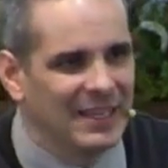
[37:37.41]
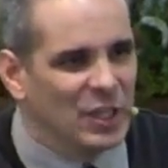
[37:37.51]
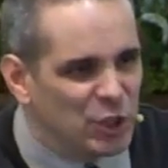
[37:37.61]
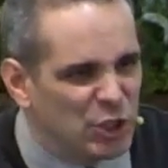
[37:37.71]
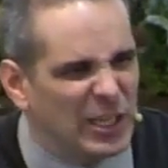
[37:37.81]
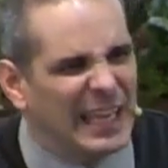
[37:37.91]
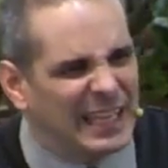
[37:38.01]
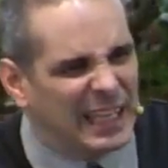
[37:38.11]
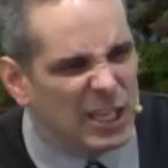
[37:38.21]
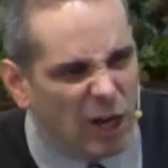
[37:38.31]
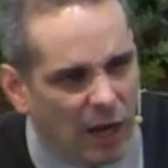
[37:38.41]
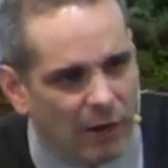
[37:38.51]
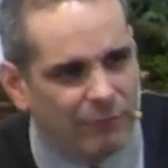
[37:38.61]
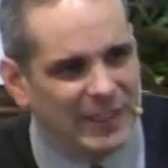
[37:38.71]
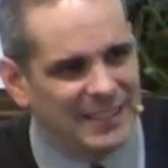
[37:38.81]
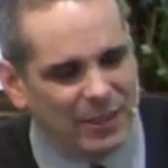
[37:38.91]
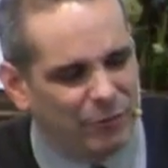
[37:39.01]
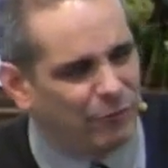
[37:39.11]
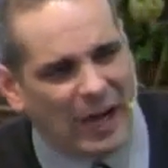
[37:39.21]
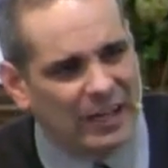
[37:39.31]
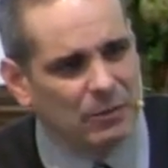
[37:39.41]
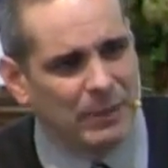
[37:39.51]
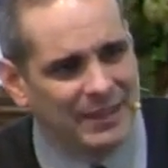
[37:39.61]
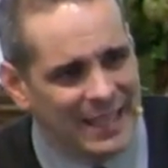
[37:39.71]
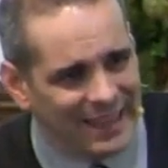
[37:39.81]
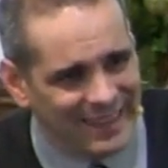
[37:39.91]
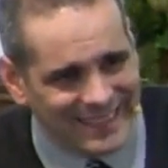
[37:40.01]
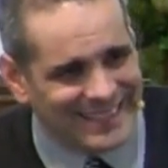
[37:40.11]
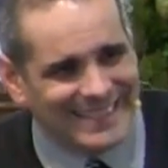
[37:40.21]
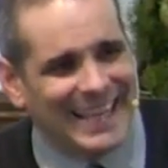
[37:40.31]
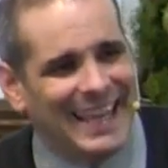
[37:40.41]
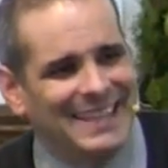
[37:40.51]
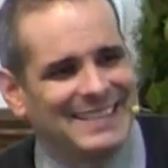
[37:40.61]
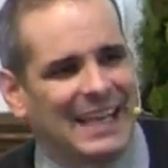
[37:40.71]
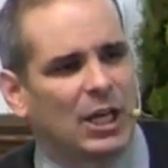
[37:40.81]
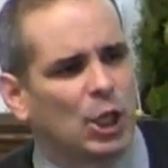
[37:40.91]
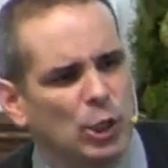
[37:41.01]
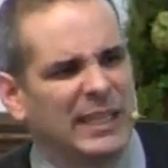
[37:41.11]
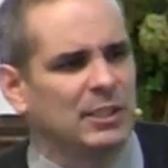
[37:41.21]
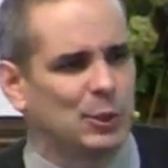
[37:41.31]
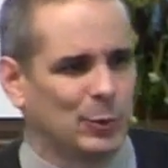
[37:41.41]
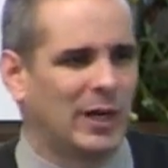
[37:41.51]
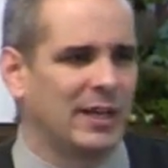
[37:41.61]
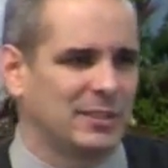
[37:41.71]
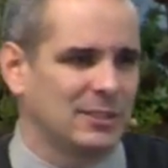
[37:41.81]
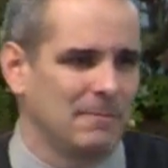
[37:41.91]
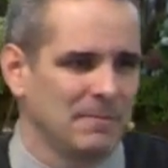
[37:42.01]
shaking off the defilement, the stains that cling to us,